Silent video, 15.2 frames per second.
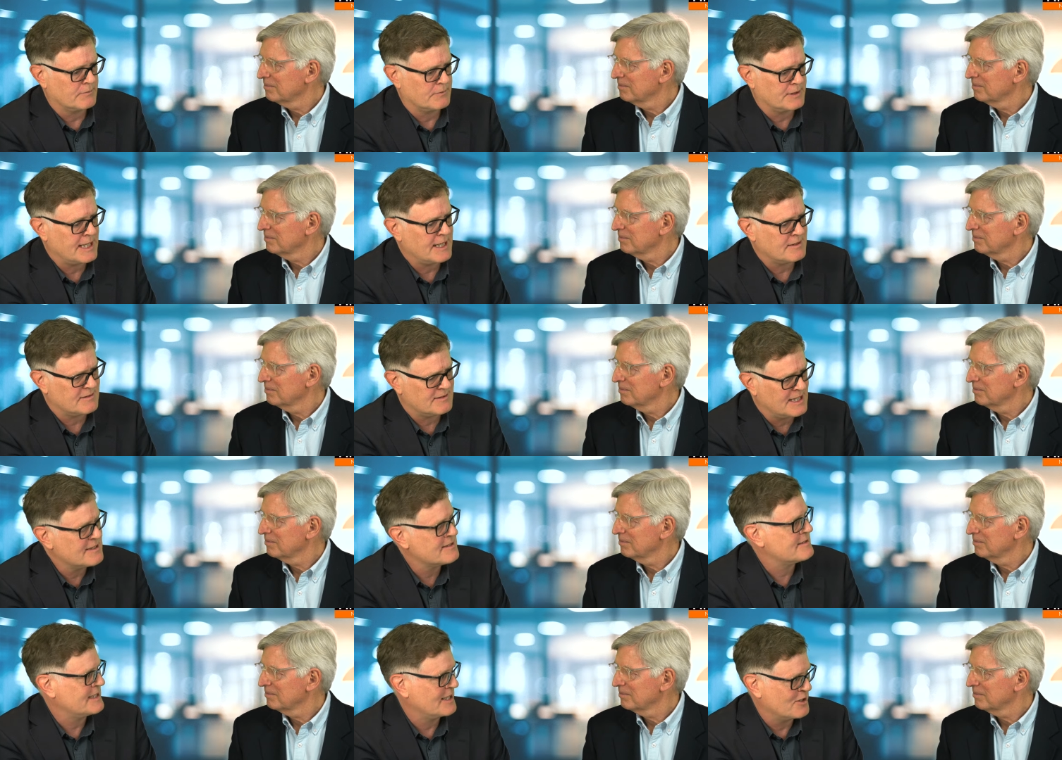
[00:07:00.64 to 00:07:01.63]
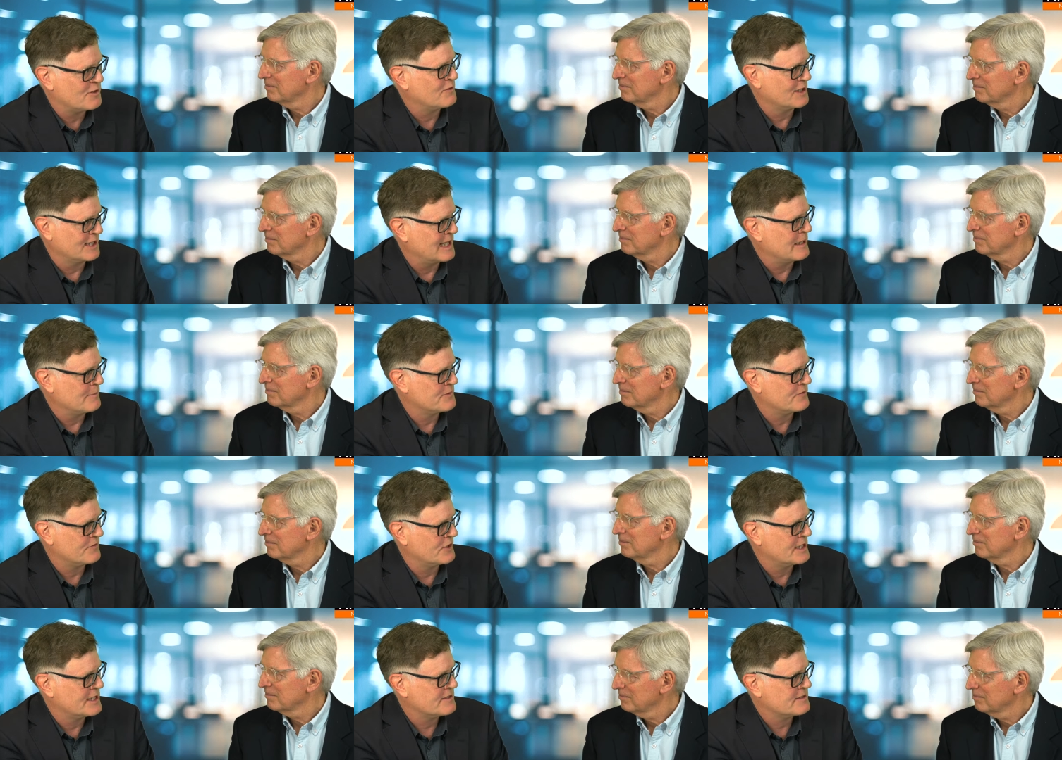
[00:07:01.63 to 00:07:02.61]
Speaker 1: that does set off alarms
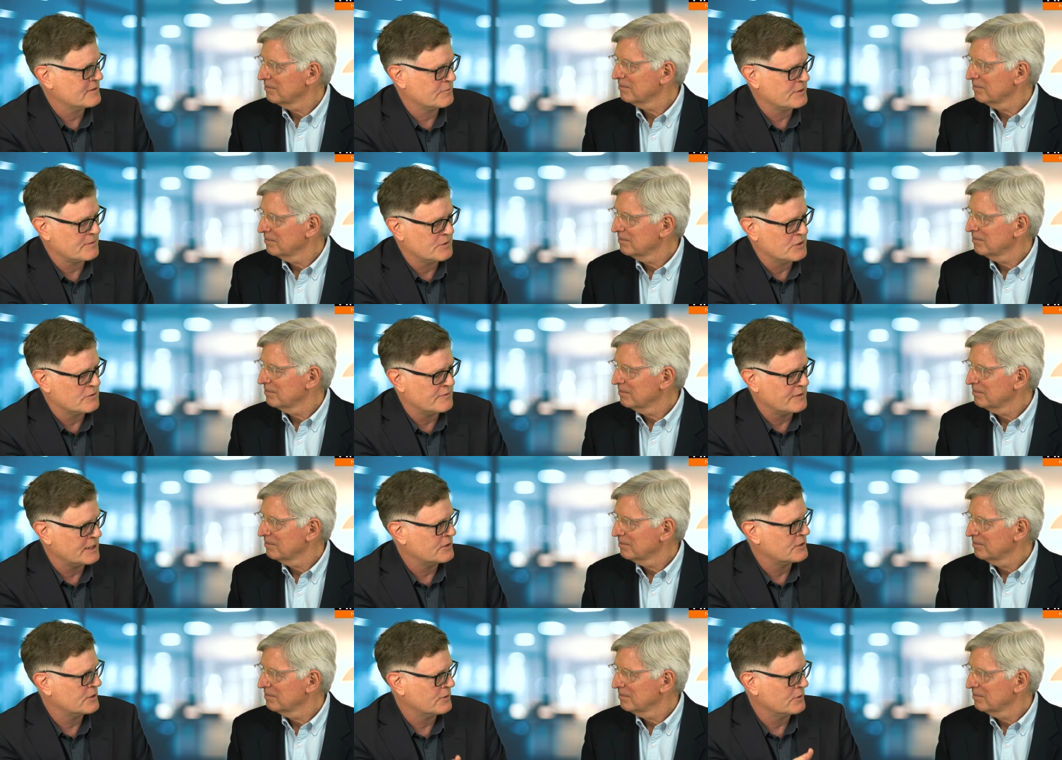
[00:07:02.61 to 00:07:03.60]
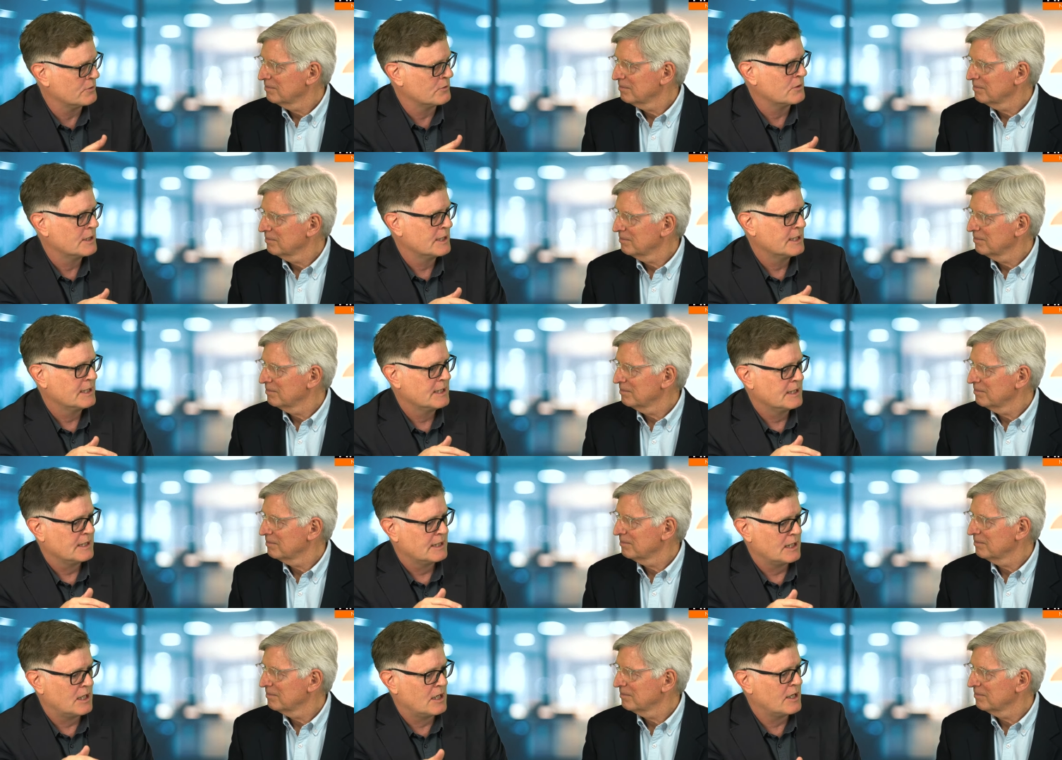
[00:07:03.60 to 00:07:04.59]
for us, and we move into
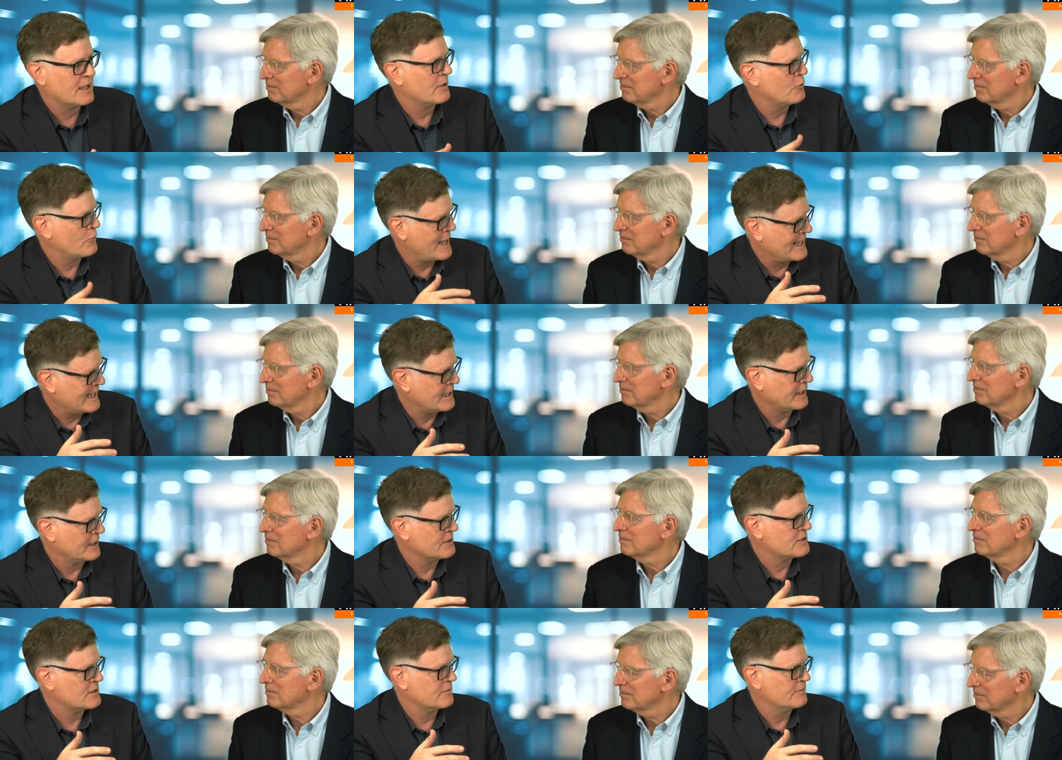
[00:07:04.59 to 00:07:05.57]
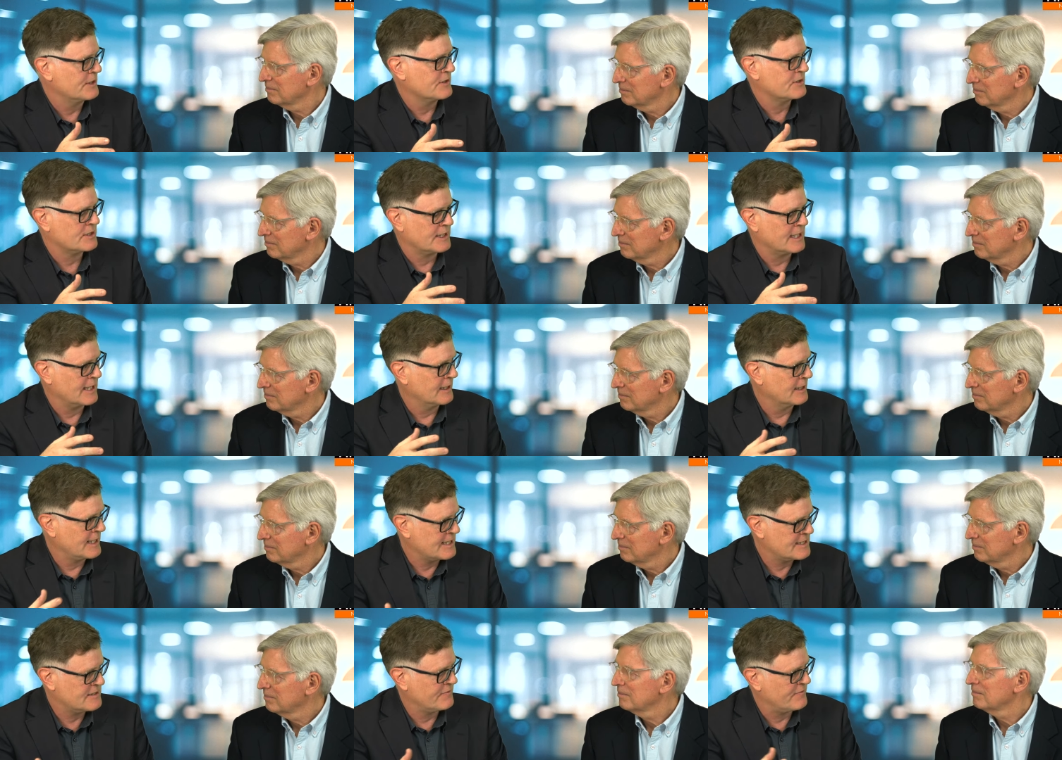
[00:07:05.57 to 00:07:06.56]
higher ranking instruments that are
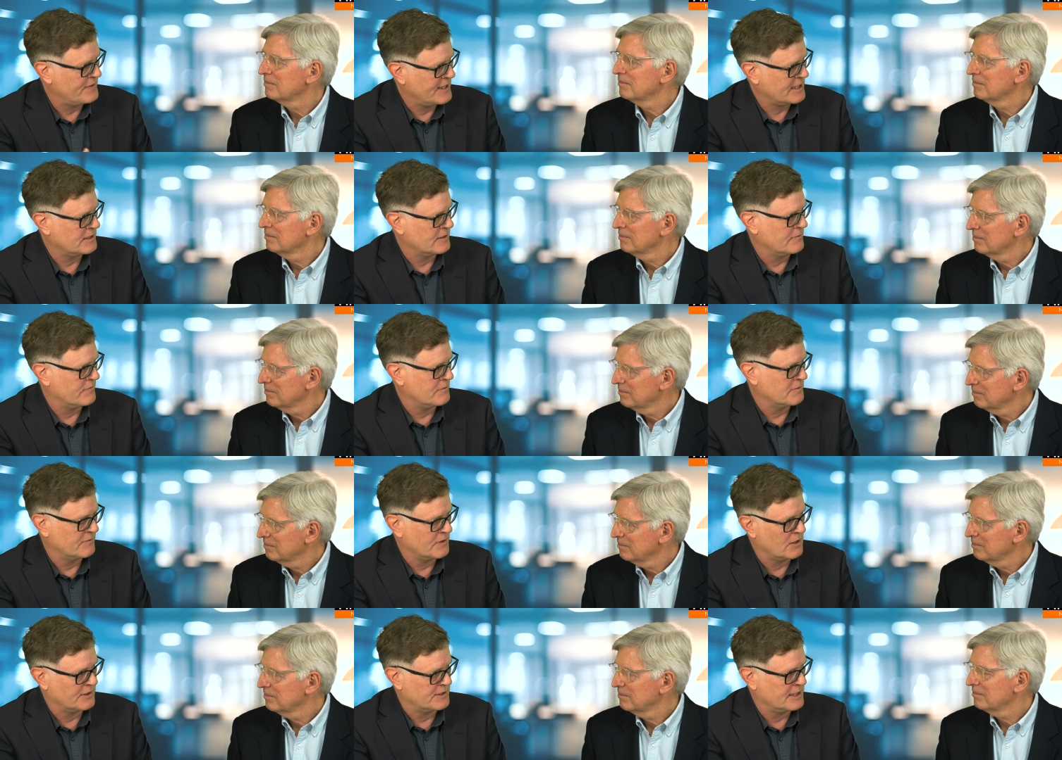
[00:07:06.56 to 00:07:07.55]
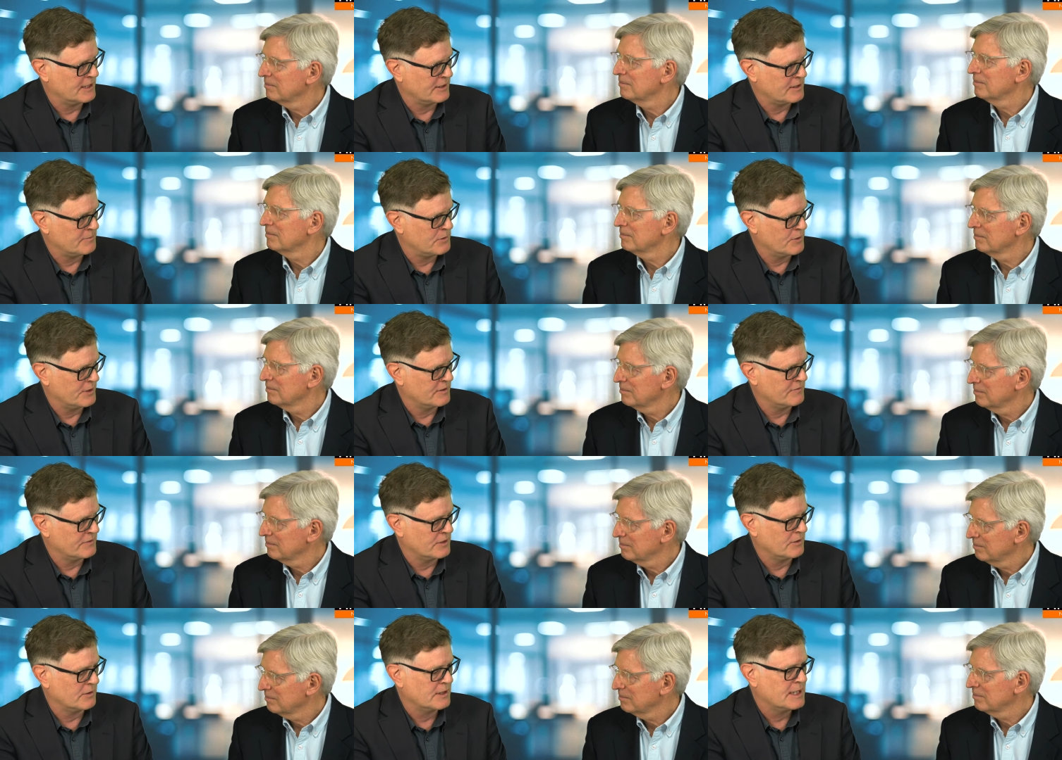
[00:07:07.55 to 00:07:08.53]
less affected from a volatility point of
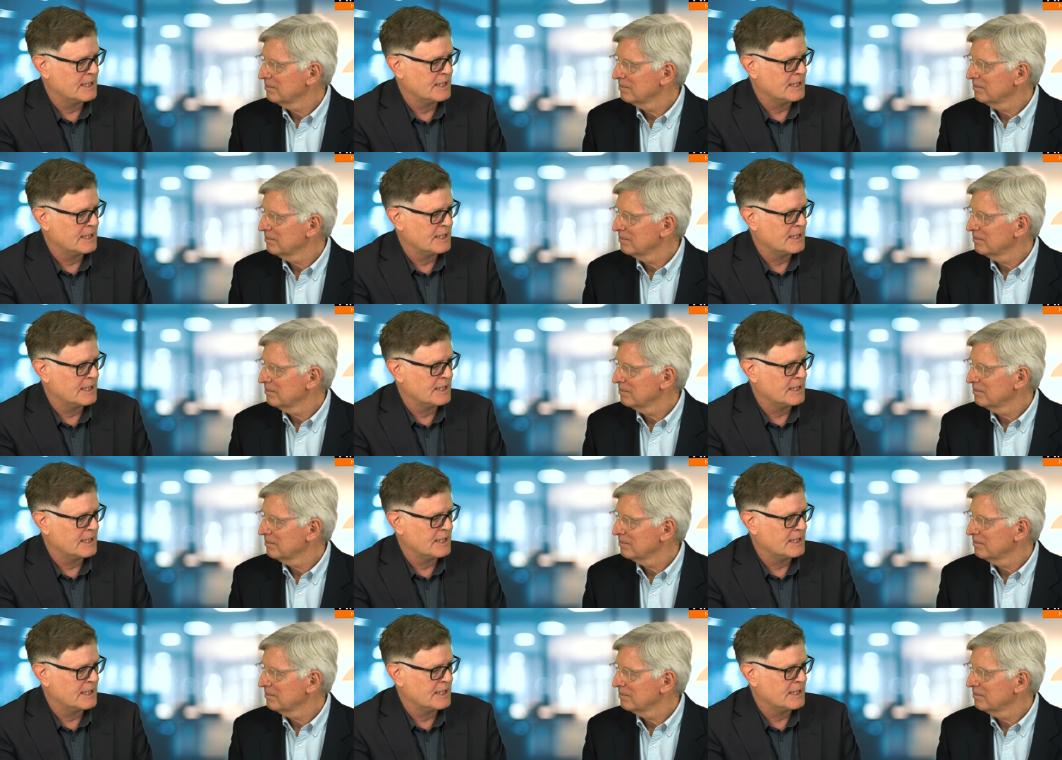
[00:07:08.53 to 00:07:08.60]
view.